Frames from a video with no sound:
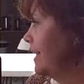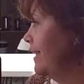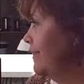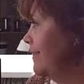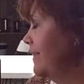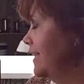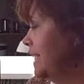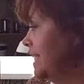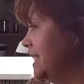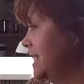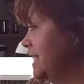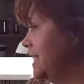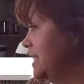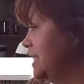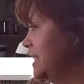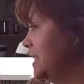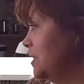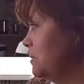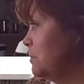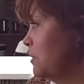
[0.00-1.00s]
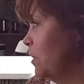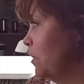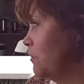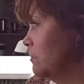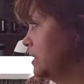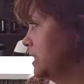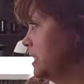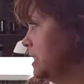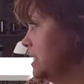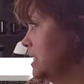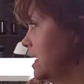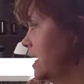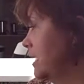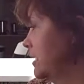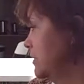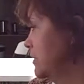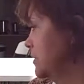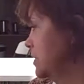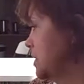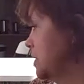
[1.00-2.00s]
This poem is
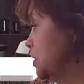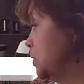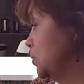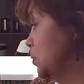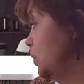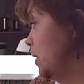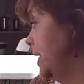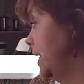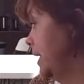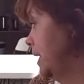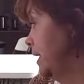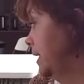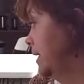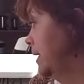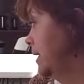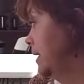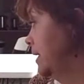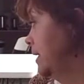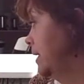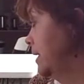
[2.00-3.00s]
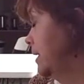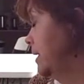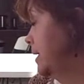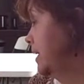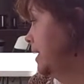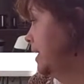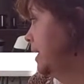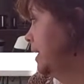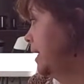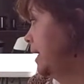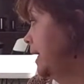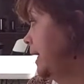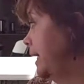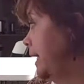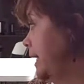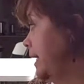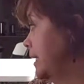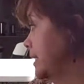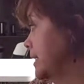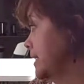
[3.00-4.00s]
entitled "The Swing,"
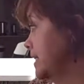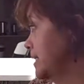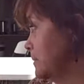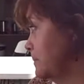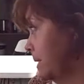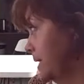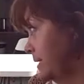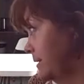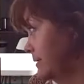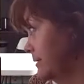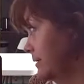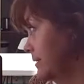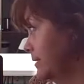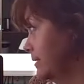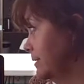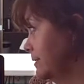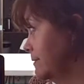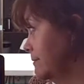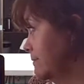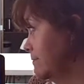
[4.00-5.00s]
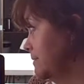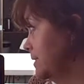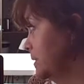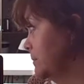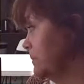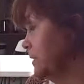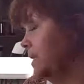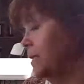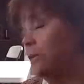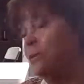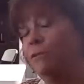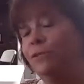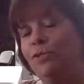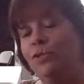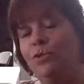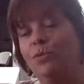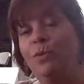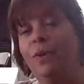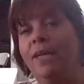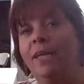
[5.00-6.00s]
and it's about somebody who's
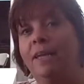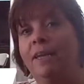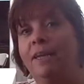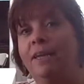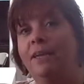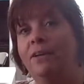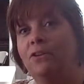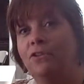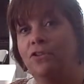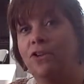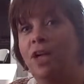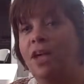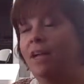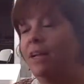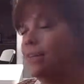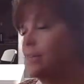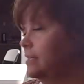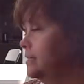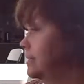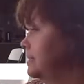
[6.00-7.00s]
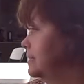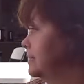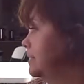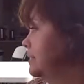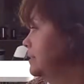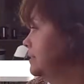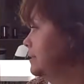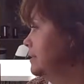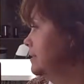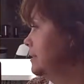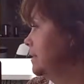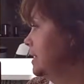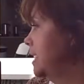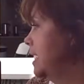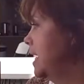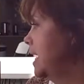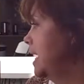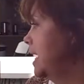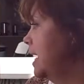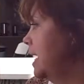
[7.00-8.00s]
swinging a child.
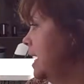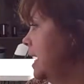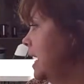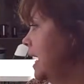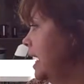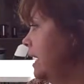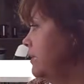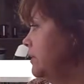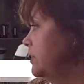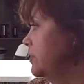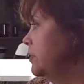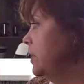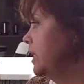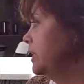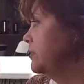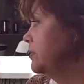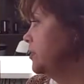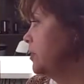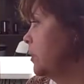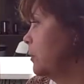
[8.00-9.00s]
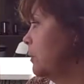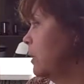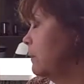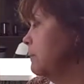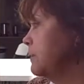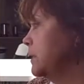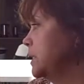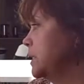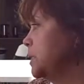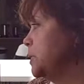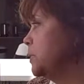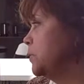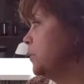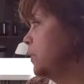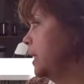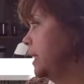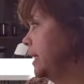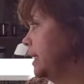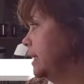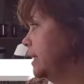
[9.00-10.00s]
How do you like to go up in a
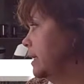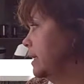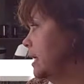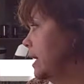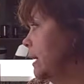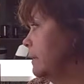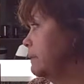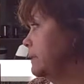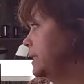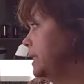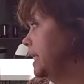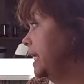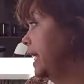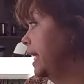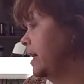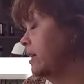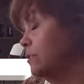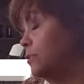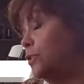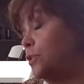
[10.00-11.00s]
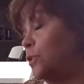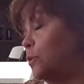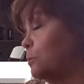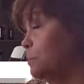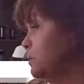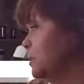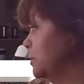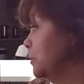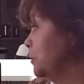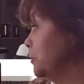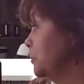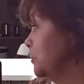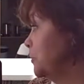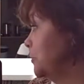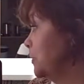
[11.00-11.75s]
swing, up in the air so blue?